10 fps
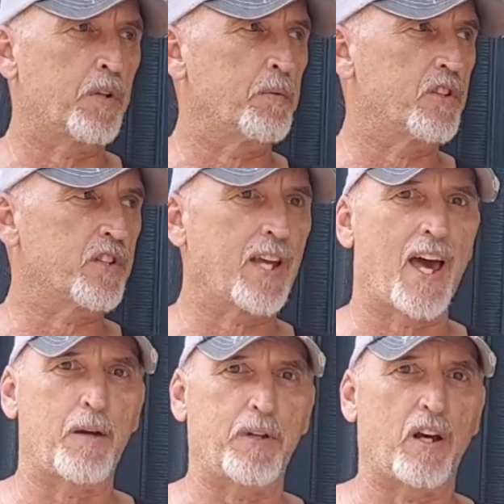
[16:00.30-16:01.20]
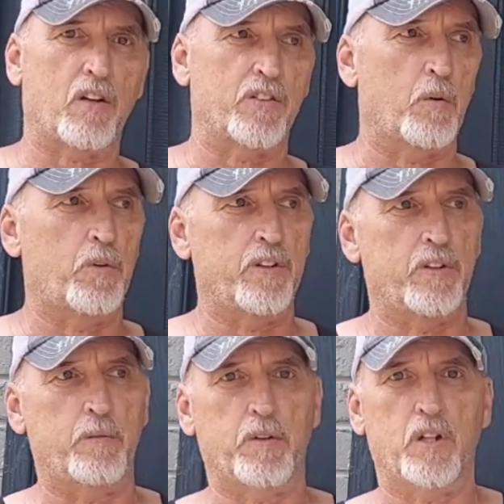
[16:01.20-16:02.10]
pretty much timed out because I
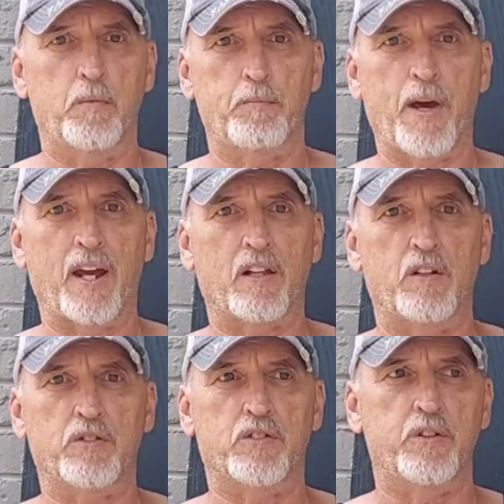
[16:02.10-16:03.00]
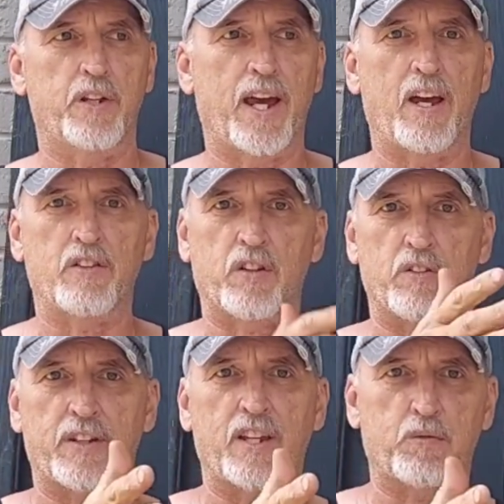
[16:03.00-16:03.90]
wanted them to come back closer to the house
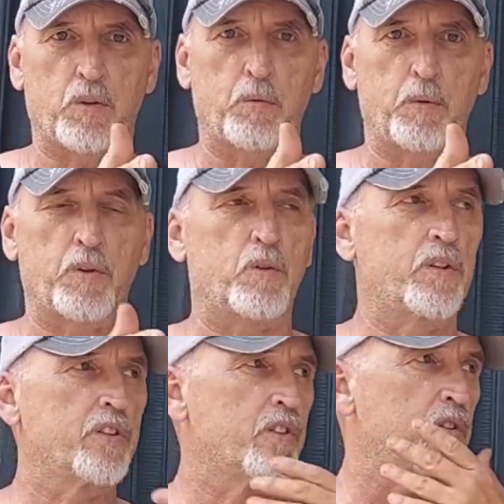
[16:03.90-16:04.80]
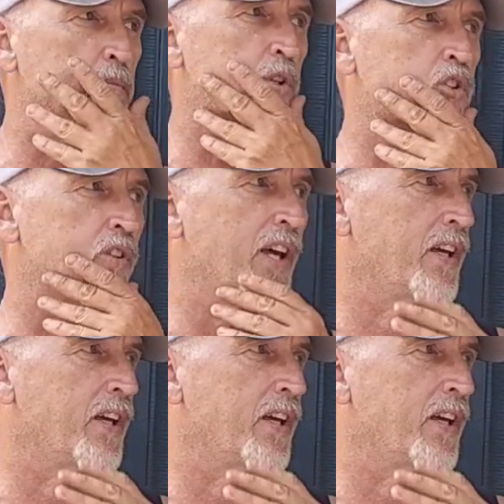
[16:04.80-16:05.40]
because that's where we were going to do the butcher